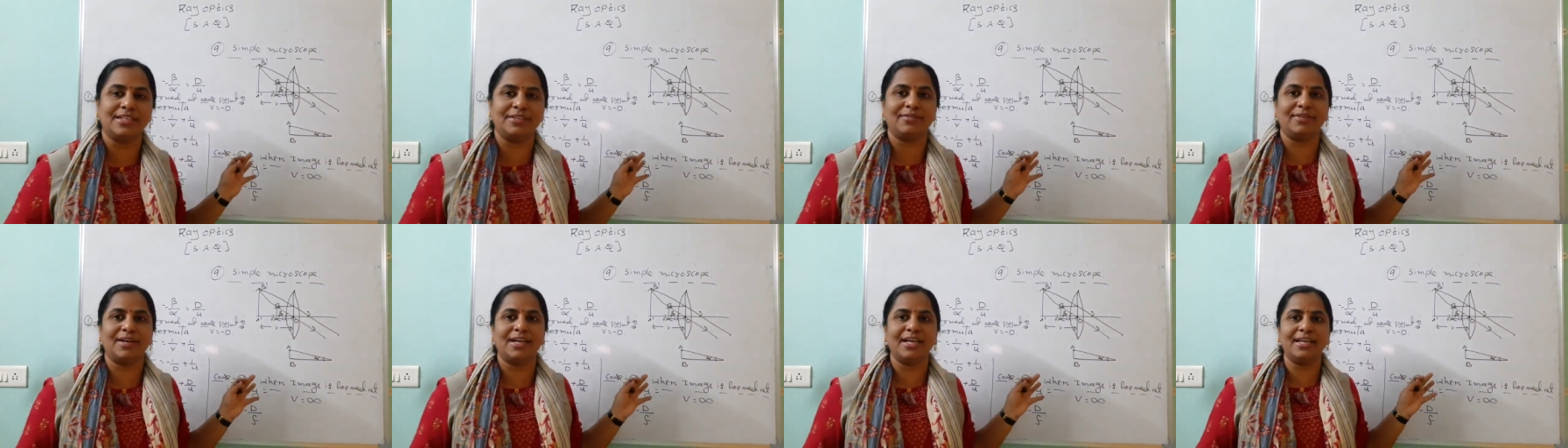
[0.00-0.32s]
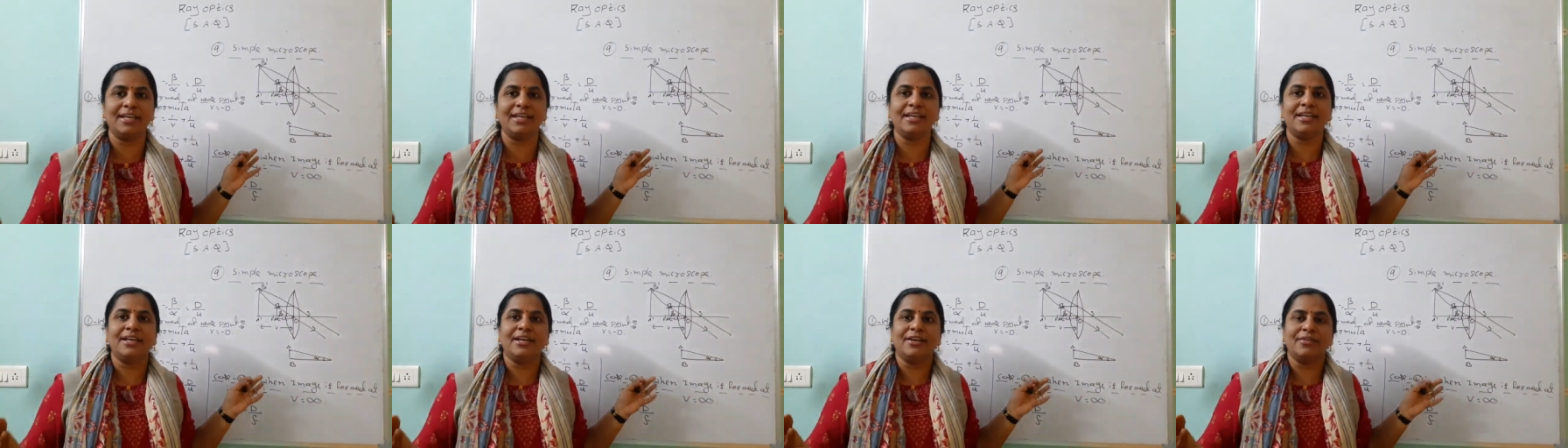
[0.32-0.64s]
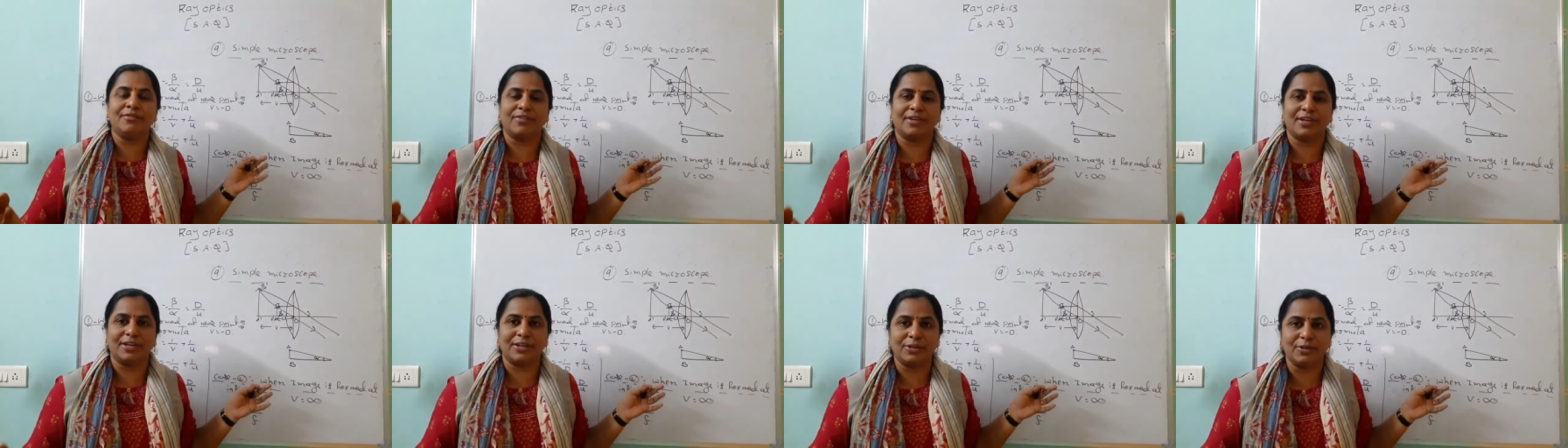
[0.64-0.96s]
While
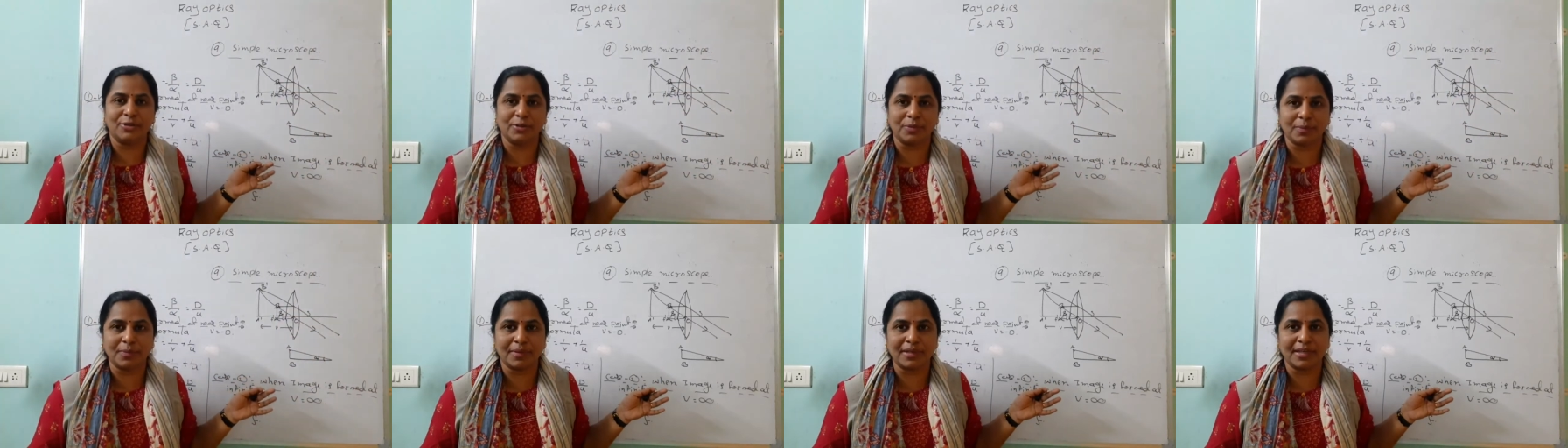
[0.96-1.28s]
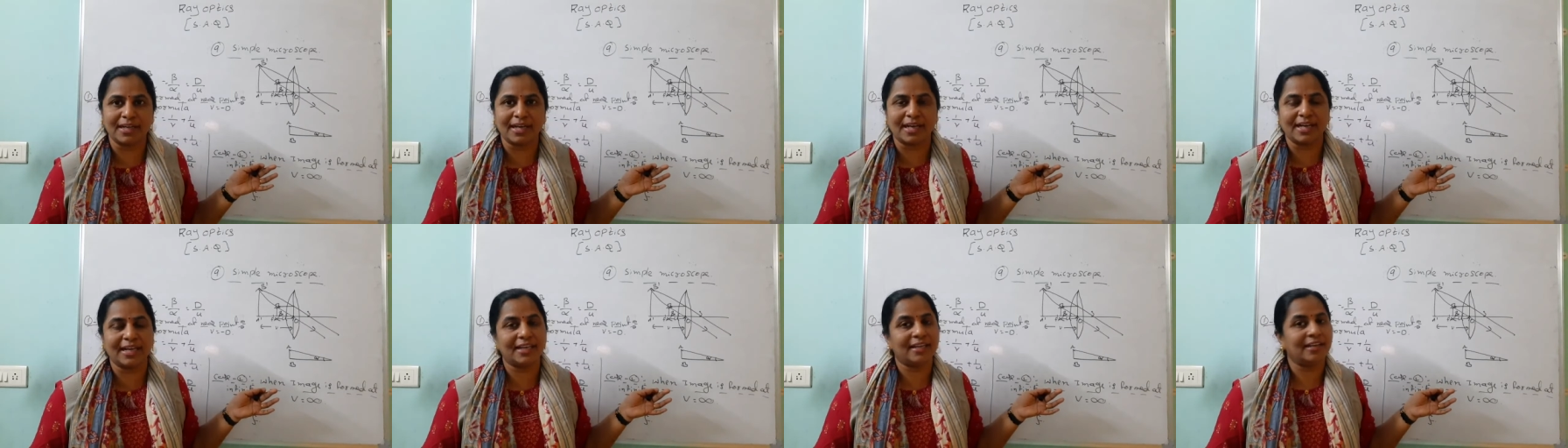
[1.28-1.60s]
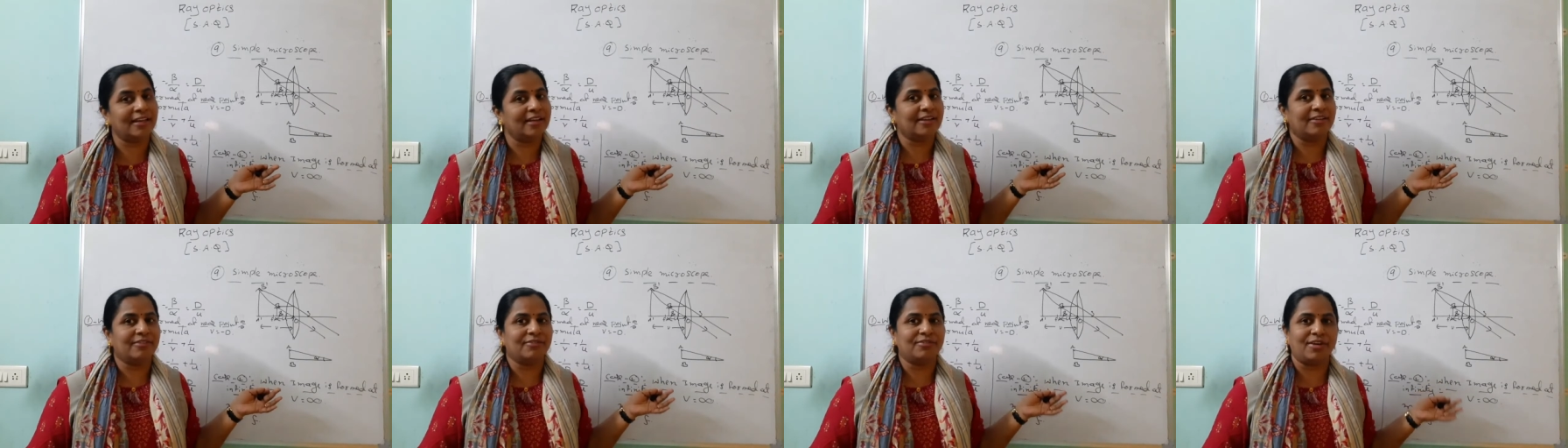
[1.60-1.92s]
for human eye,
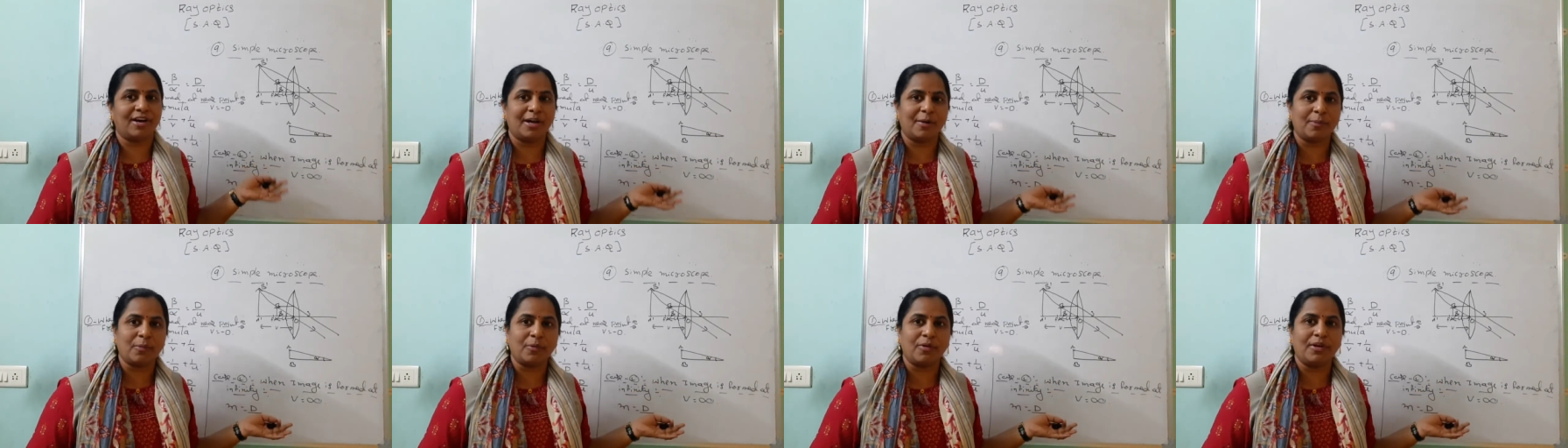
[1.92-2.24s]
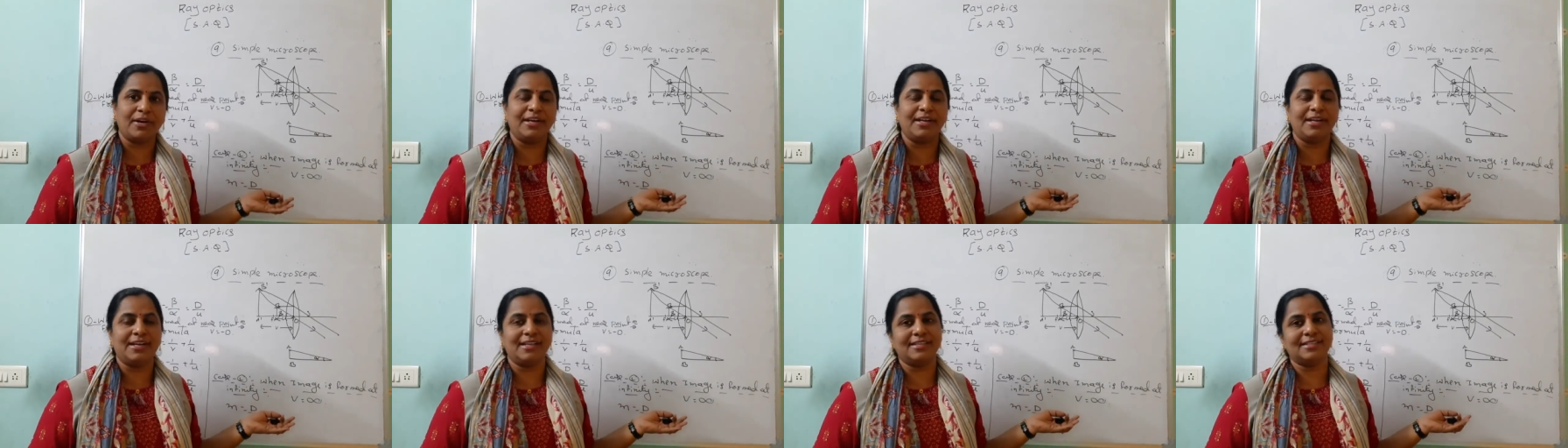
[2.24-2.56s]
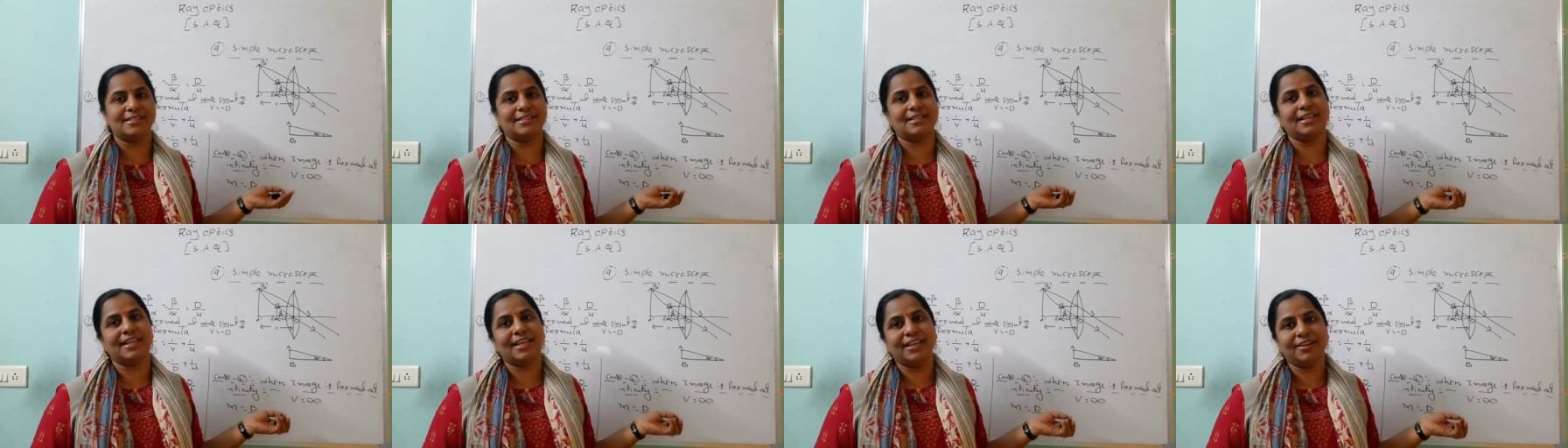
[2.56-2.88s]
far point
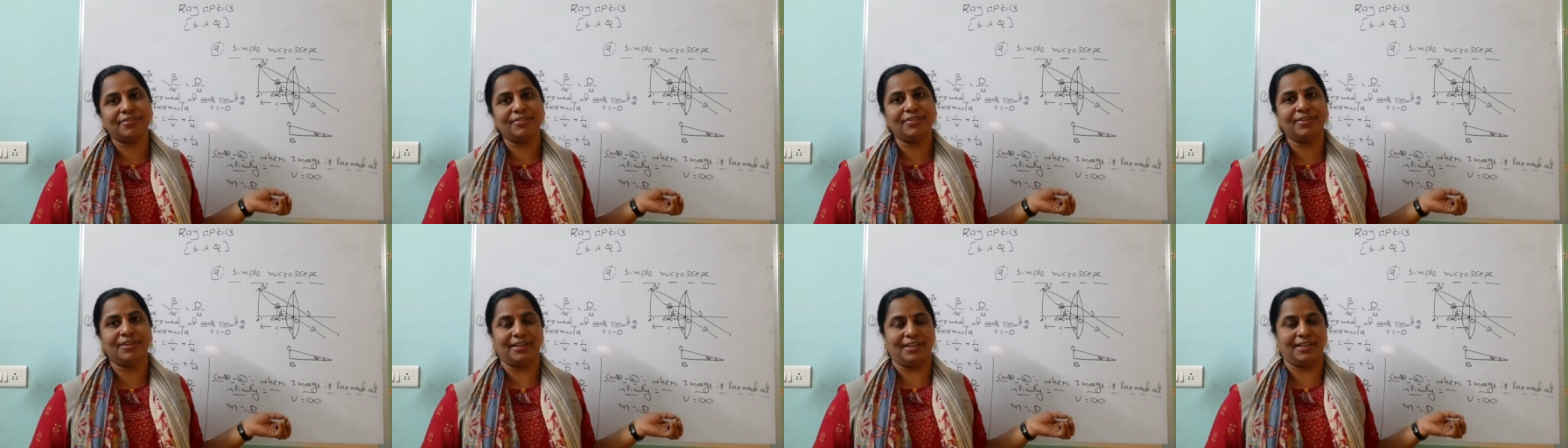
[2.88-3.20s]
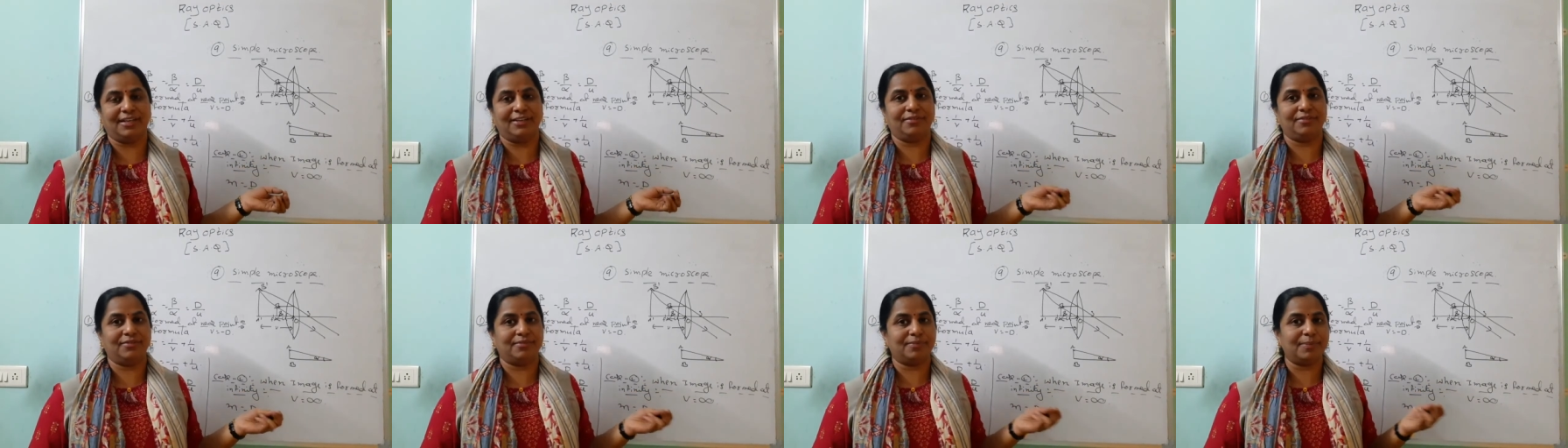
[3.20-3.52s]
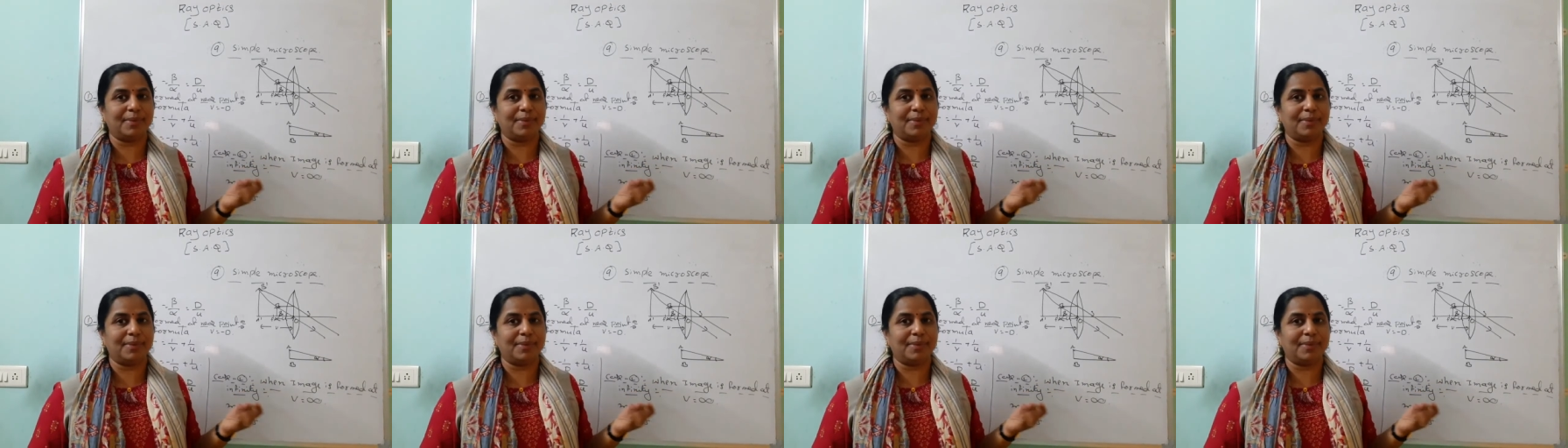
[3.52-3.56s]
is the infinity,